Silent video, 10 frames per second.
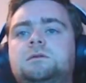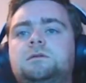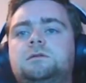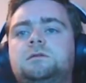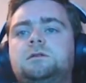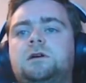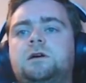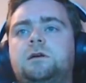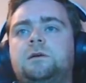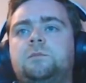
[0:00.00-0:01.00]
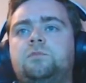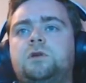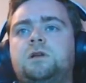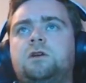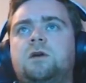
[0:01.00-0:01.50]
you know, I'm a
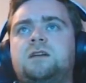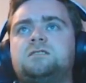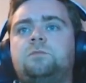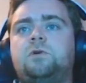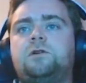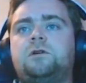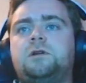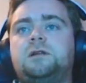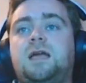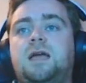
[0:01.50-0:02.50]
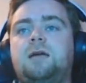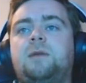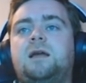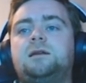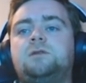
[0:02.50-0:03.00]
pretty aggressive putter in the game
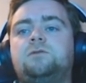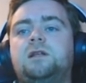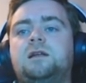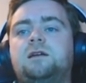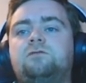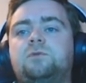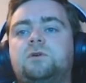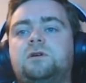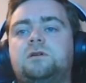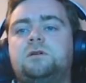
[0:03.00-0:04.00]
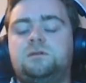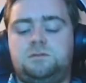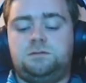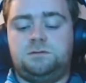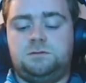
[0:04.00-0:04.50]
and in real life, but
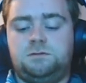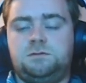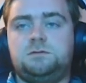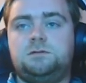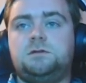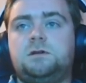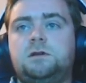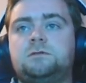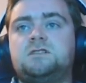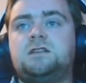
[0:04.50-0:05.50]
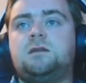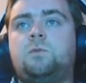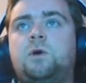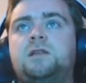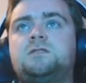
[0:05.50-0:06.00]
I was hitting them
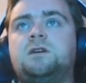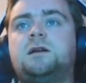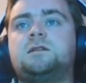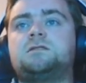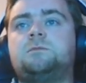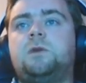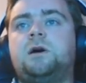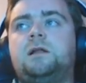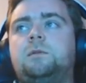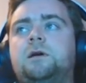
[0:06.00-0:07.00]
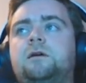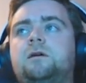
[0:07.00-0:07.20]
way too hard. That's a mile better.